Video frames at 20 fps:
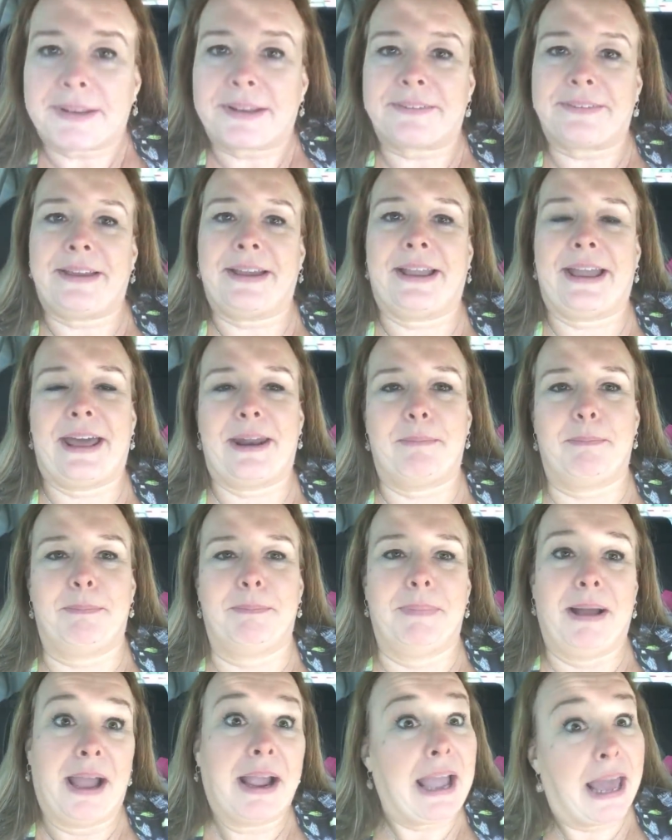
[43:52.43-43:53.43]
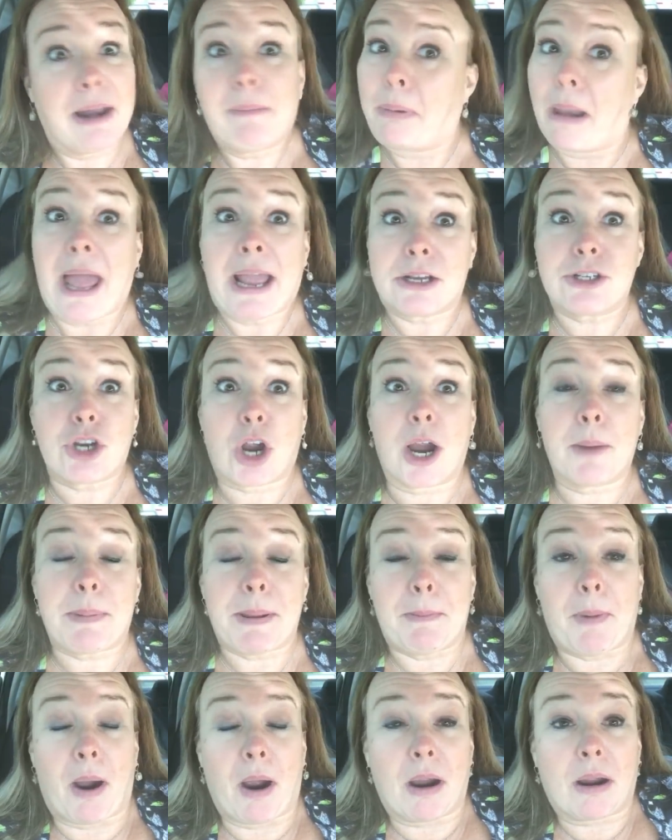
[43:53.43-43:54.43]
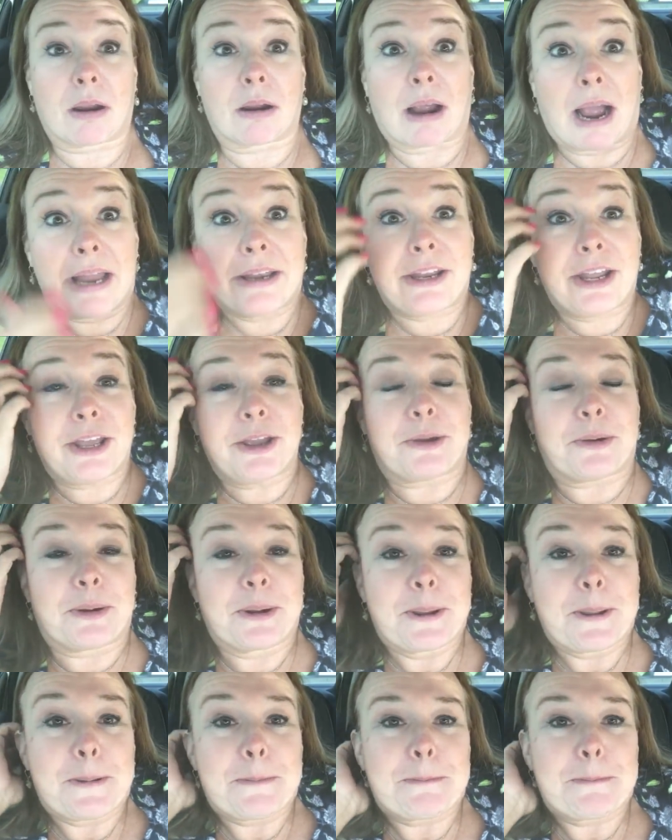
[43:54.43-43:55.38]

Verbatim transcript: Cause I got a black Sharpie marker. I do.